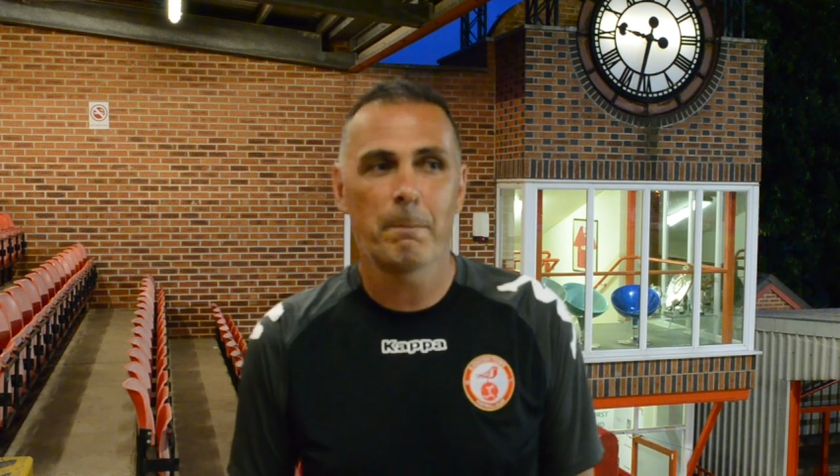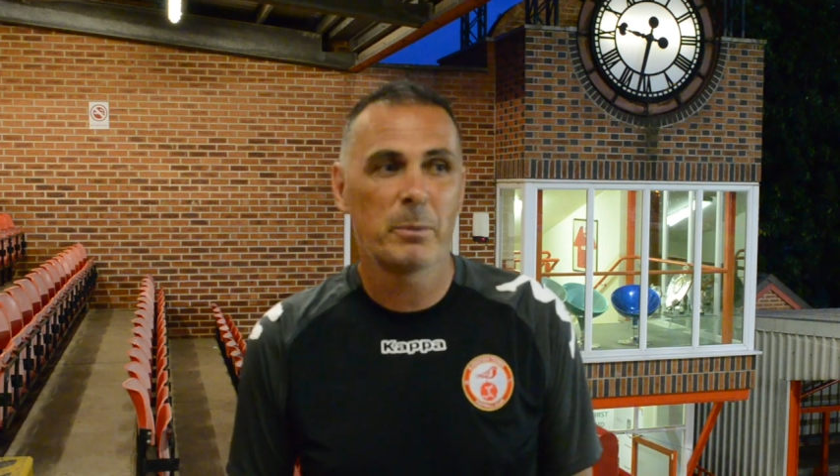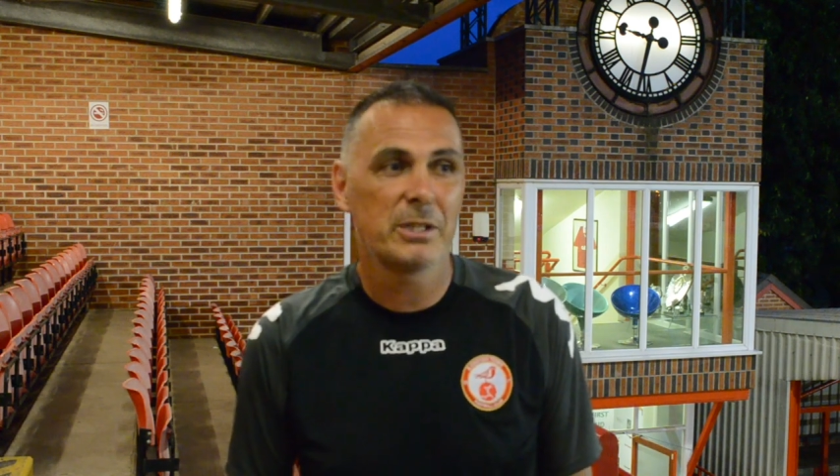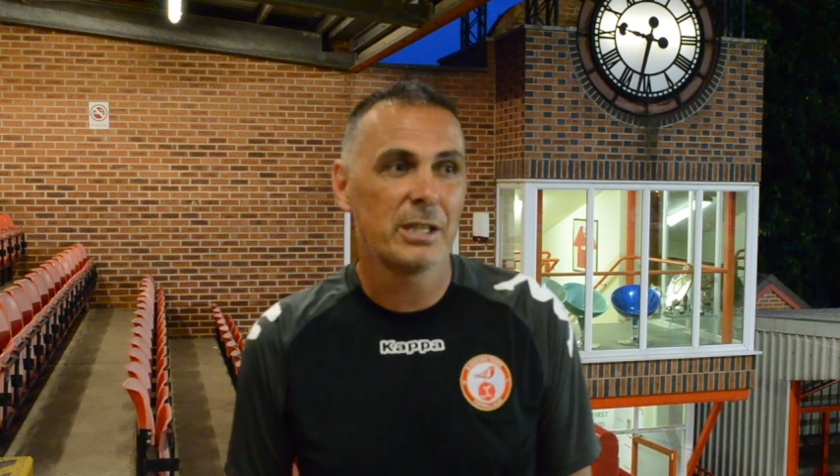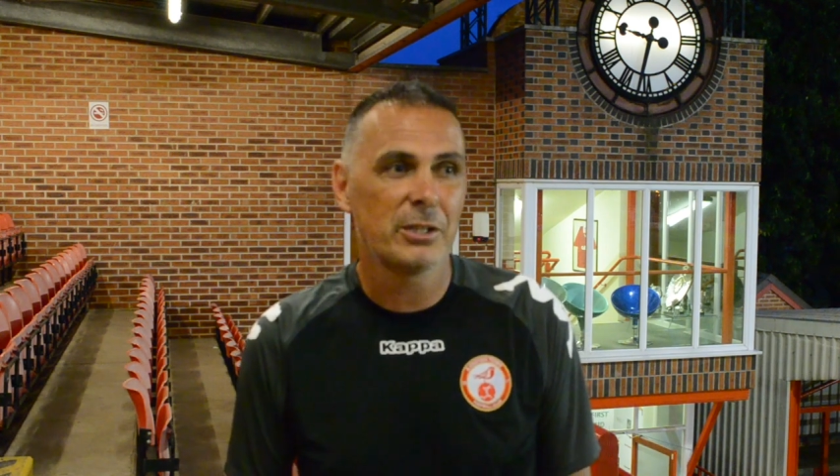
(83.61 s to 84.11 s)

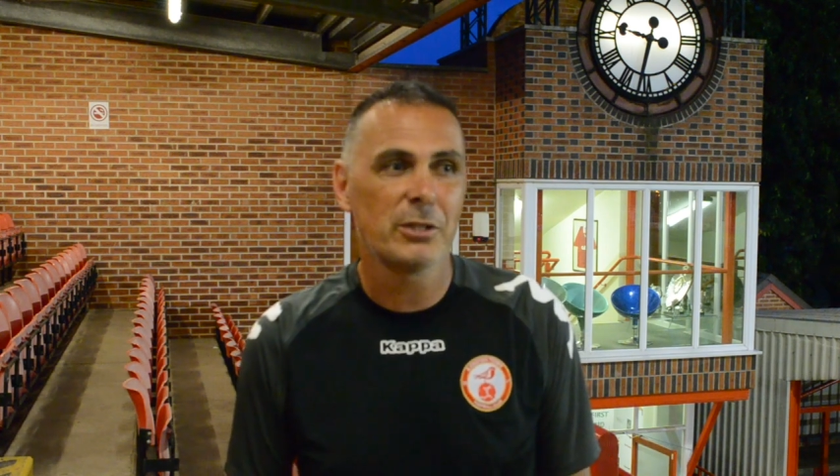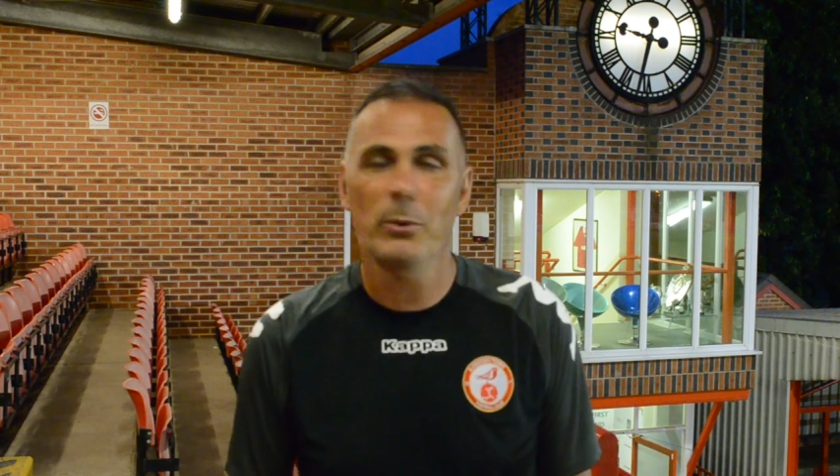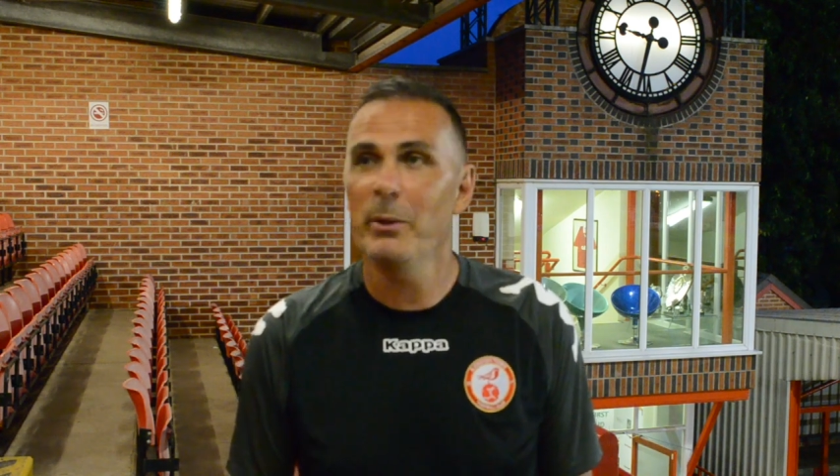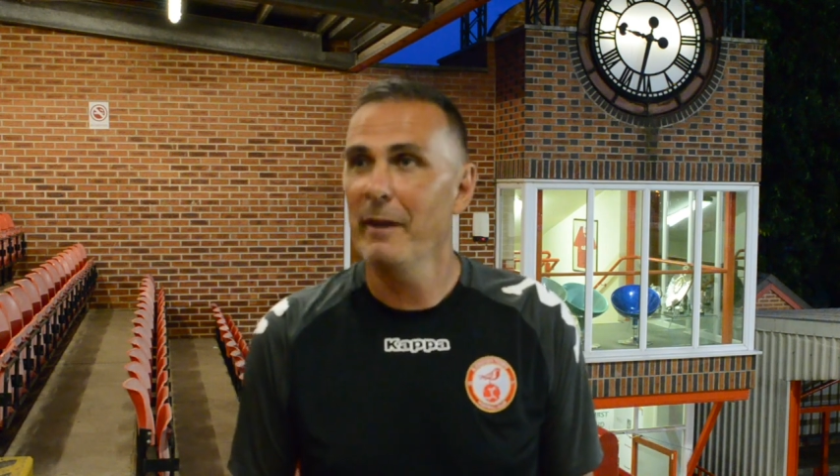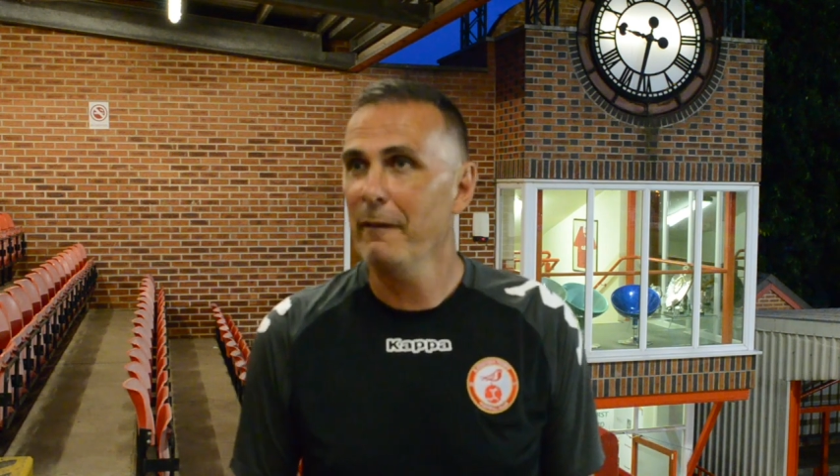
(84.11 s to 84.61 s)
positions
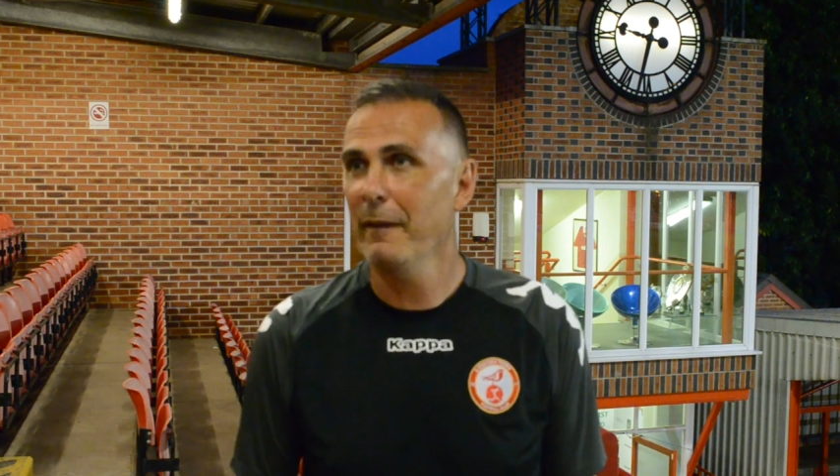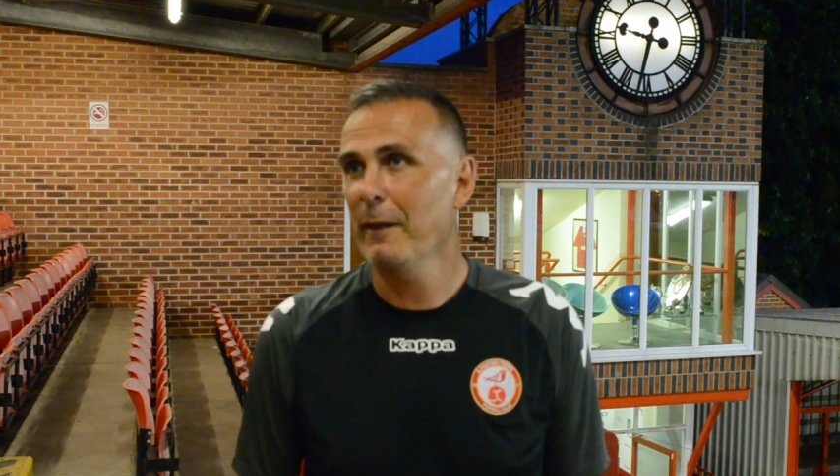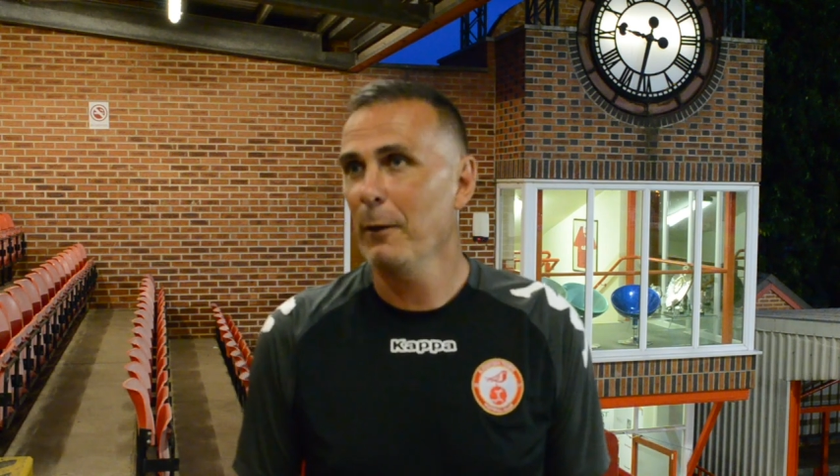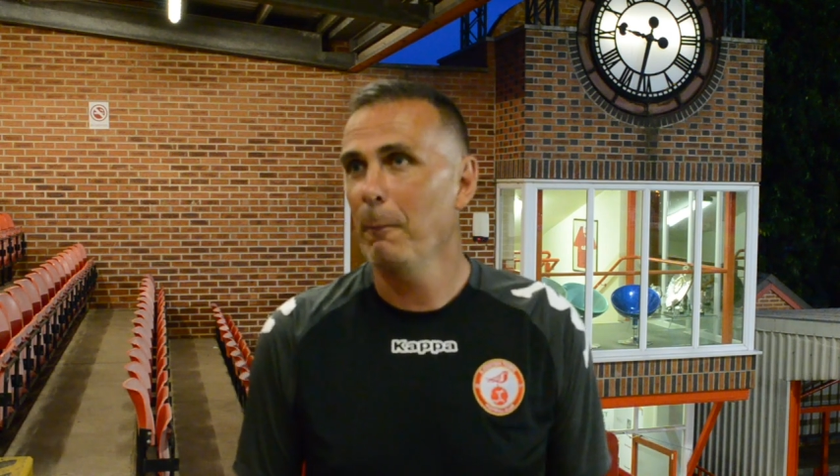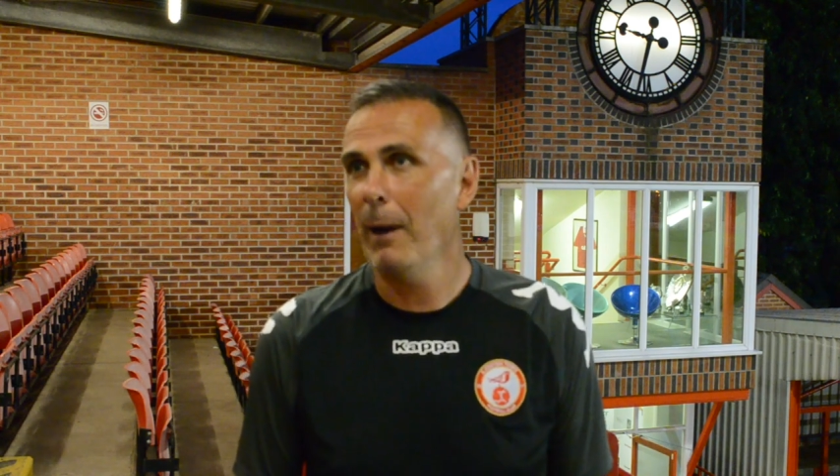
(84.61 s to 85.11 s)
where we didn't think
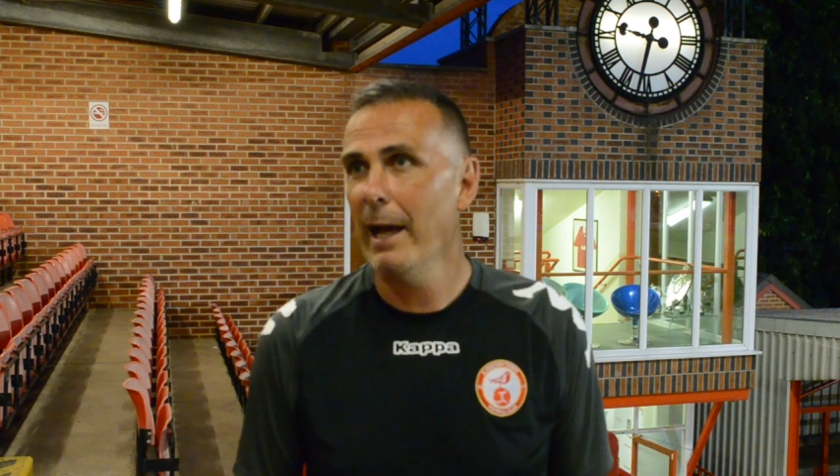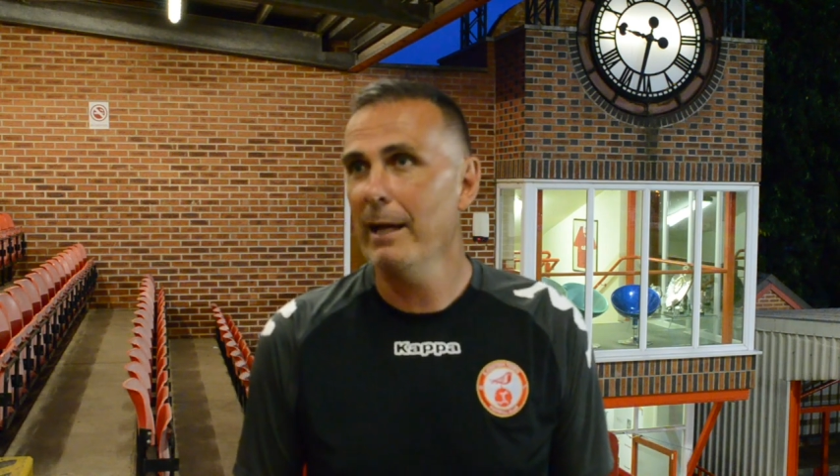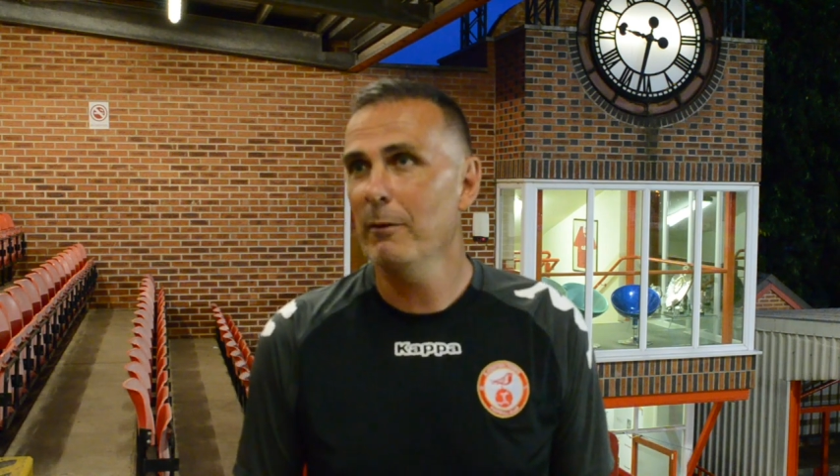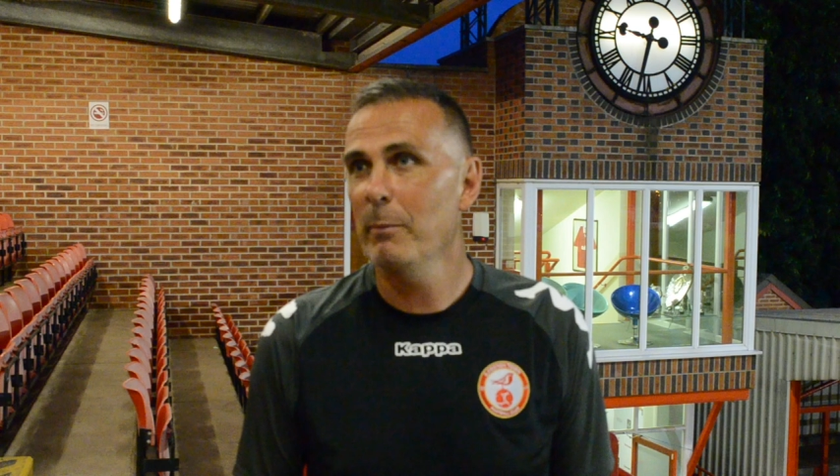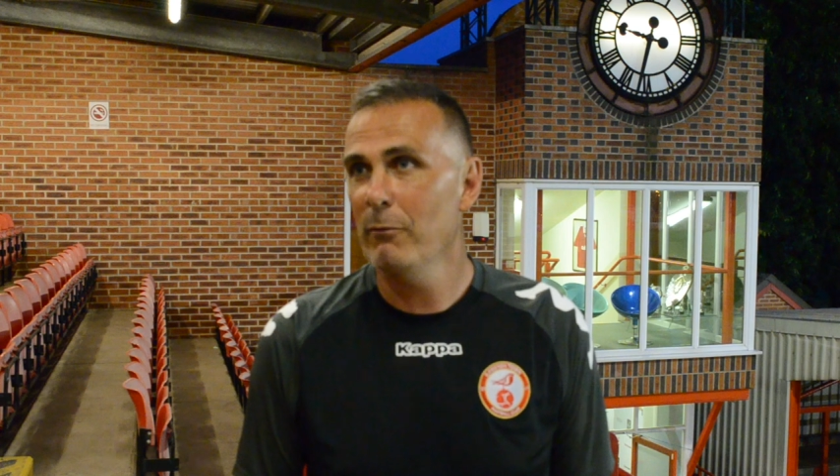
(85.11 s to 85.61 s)
they could
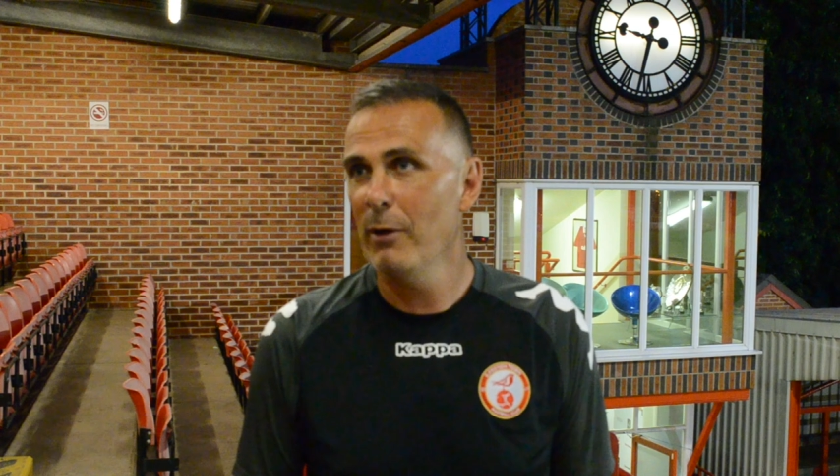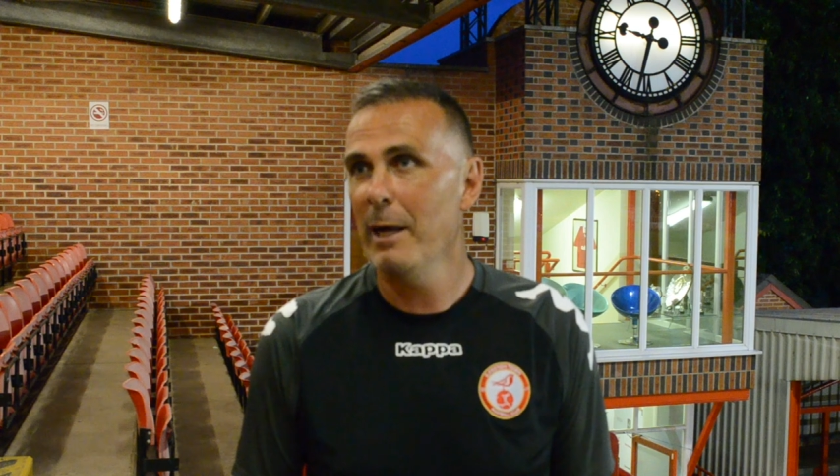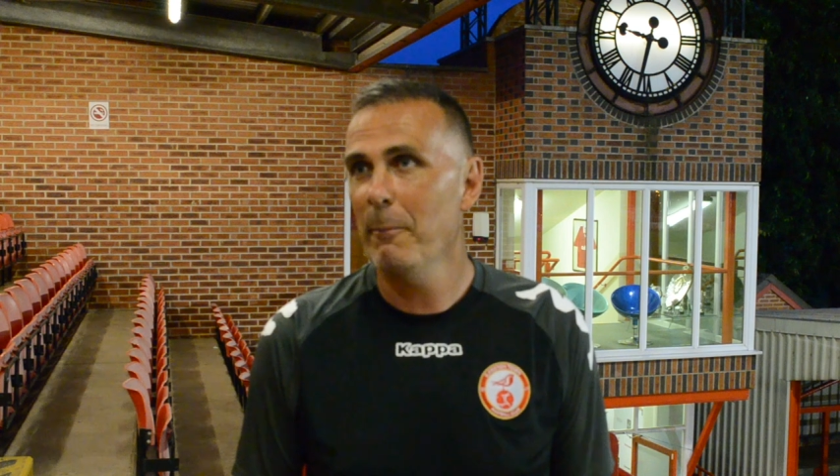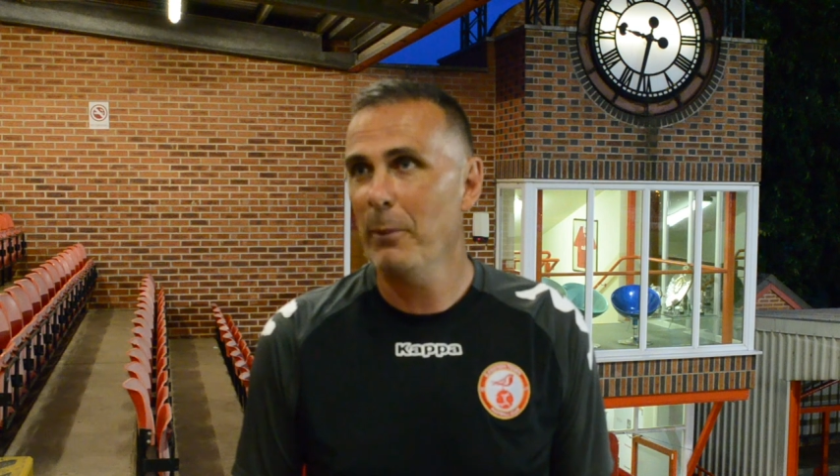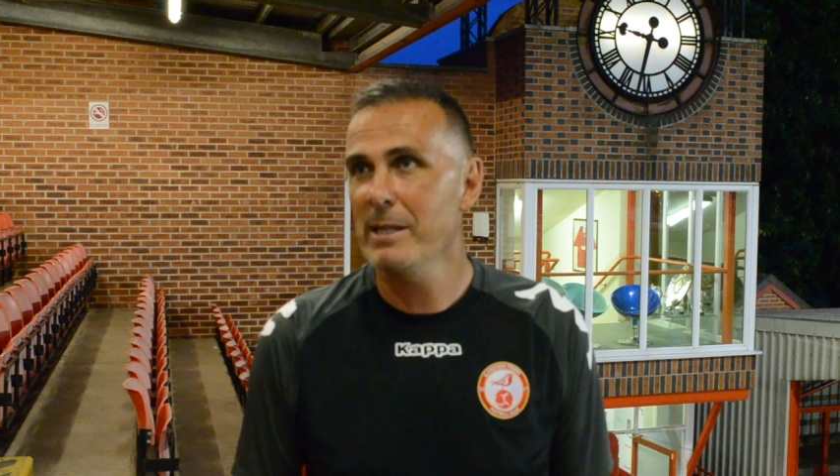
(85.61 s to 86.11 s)
play and been
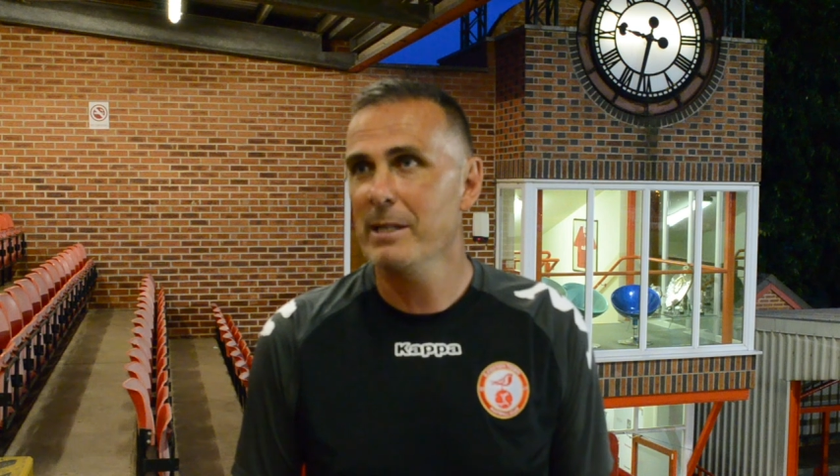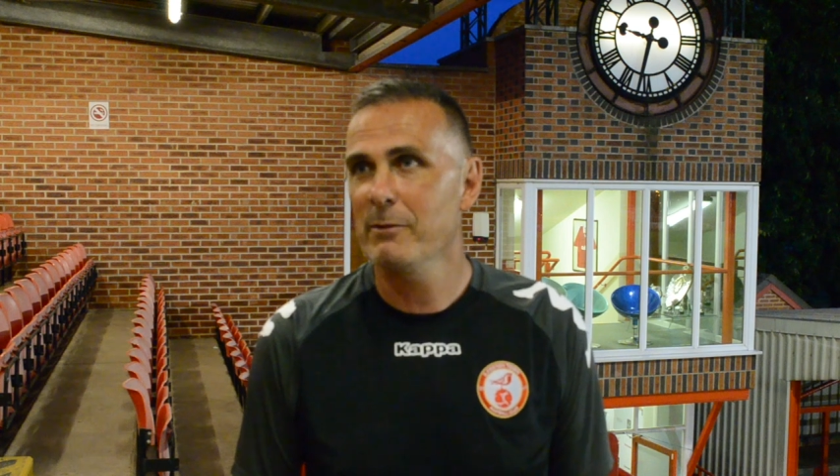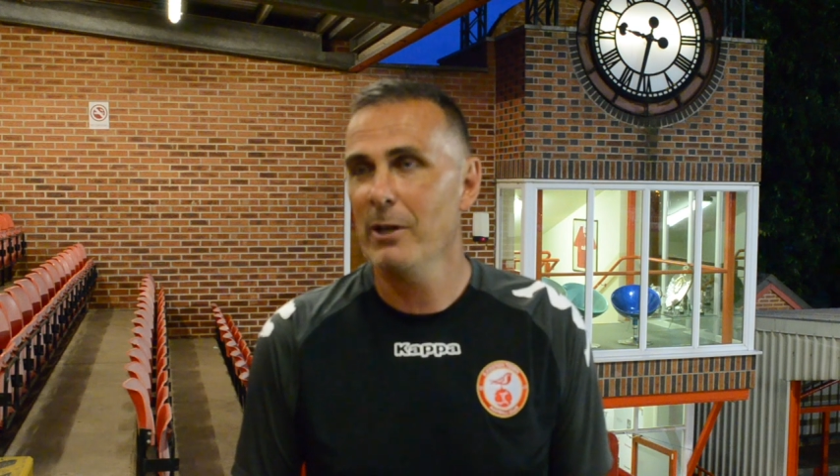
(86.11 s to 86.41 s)
really impressive.